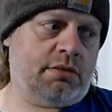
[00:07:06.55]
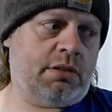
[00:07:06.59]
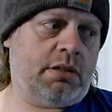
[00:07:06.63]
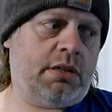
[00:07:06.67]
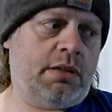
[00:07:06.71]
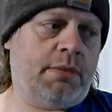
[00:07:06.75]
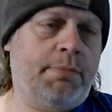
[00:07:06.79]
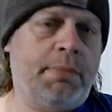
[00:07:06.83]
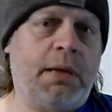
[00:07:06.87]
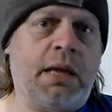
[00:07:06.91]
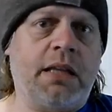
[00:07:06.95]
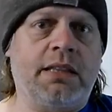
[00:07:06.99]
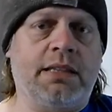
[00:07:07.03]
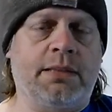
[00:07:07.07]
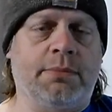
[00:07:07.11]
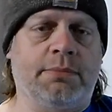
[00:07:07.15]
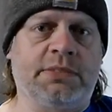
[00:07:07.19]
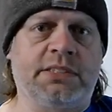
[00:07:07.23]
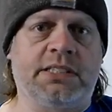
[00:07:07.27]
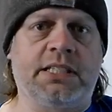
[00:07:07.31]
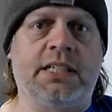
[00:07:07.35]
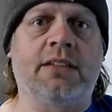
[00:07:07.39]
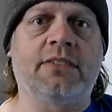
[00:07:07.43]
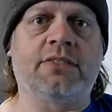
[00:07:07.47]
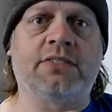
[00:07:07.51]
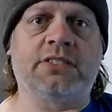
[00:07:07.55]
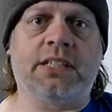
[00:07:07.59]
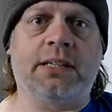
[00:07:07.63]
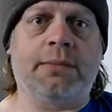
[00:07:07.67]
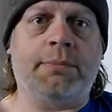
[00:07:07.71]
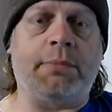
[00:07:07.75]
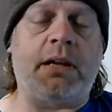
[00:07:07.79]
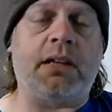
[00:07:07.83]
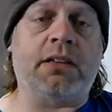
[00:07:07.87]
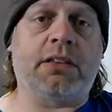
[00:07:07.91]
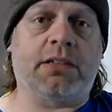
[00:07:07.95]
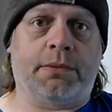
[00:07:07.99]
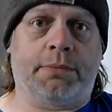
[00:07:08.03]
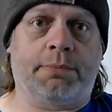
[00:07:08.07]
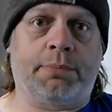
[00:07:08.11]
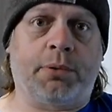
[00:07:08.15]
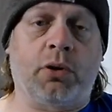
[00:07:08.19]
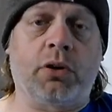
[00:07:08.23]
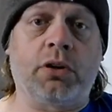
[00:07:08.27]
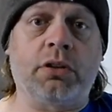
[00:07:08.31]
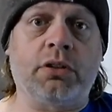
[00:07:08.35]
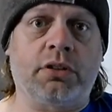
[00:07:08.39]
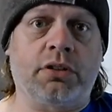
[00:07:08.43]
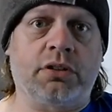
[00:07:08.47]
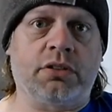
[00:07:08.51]
about themselves and about their
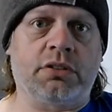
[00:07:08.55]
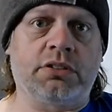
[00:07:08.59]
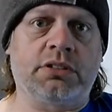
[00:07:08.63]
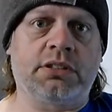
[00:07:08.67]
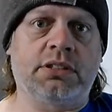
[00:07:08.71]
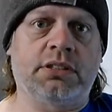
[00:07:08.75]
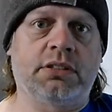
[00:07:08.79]
partners